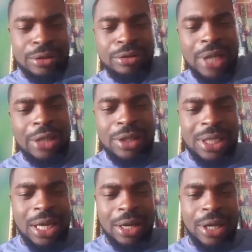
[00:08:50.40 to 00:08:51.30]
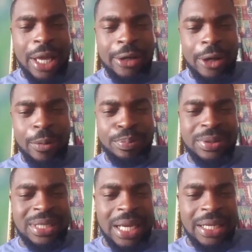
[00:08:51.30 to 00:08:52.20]
Graduate end up
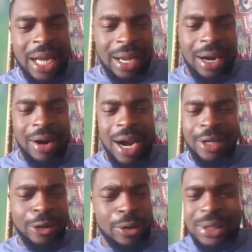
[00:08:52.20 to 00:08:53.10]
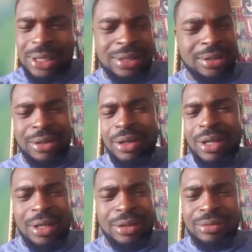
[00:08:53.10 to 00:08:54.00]
selling akara and all these
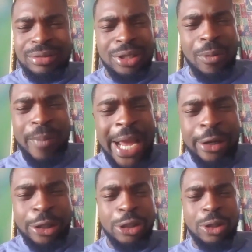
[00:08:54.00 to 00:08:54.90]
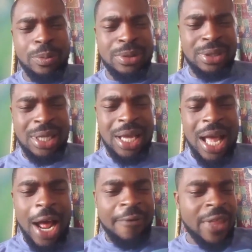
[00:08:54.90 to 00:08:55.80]
minor jobs
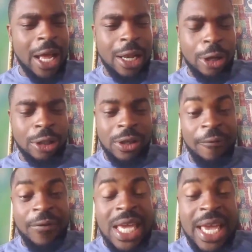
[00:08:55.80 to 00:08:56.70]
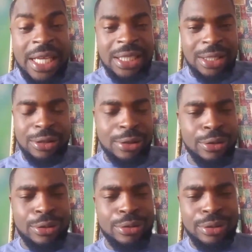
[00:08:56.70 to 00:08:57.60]
after a lot of years in
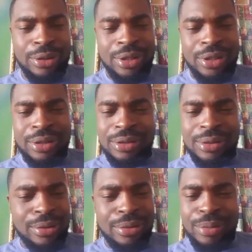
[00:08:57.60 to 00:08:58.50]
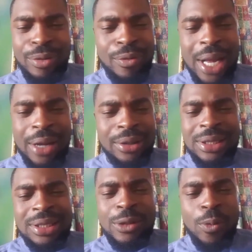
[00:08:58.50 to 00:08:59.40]
school. So why is
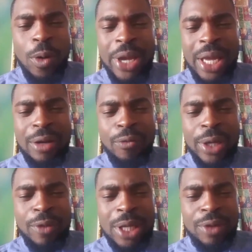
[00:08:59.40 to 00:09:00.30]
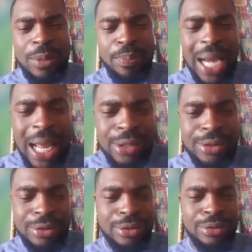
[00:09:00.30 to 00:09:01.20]
this what we plan
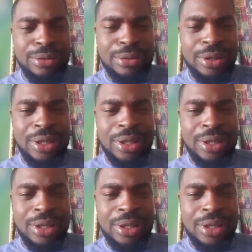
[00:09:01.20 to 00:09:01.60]
to do?